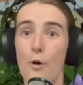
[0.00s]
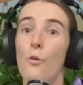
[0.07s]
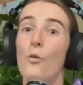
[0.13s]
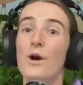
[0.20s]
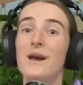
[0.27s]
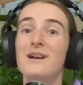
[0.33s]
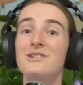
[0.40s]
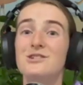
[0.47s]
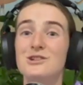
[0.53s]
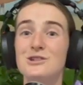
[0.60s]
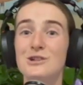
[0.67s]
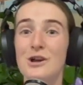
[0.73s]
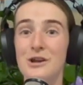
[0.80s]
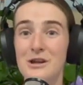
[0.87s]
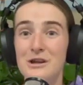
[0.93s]
We are
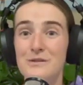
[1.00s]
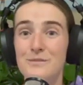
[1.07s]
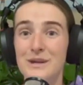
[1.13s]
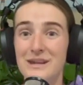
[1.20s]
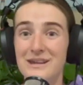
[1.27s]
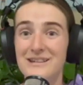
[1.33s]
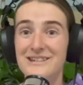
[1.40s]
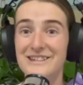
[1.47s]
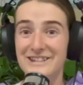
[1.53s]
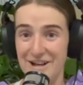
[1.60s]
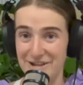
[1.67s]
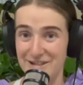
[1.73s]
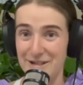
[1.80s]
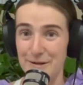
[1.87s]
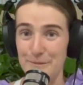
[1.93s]
just going to be
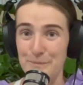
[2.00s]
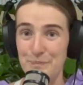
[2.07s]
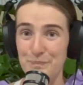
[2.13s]
discussing,